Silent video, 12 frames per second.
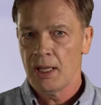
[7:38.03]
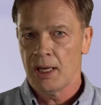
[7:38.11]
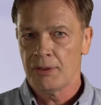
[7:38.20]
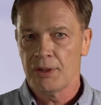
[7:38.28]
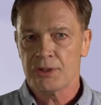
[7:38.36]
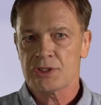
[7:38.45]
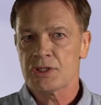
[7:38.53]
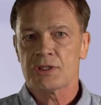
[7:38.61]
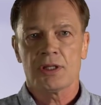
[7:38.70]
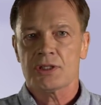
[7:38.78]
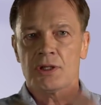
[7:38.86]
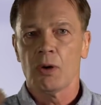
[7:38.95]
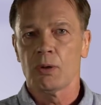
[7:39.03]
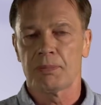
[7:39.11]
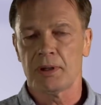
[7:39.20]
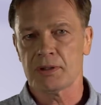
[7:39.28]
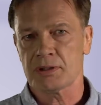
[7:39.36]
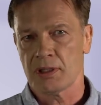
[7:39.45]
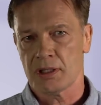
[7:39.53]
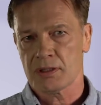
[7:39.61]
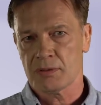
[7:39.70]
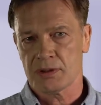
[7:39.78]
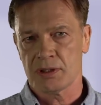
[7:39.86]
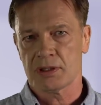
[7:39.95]
and that this whole process
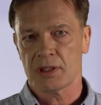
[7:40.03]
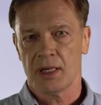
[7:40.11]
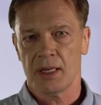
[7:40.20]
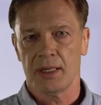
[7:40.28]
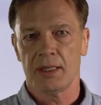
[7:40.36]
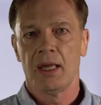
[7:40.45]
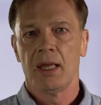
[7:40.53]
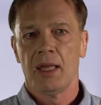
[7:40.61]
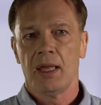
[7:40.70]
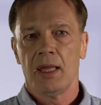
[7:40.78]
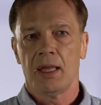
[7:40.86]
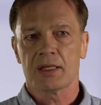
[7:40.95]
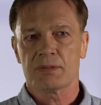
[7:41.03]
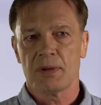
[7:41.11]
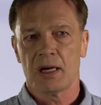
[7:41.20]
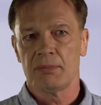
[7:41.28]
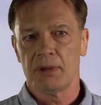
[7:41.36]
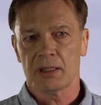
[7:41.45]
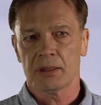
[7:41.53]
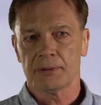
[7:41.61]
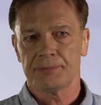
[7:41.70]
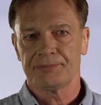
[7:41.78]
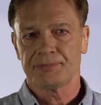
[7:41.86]
was entirely experimental.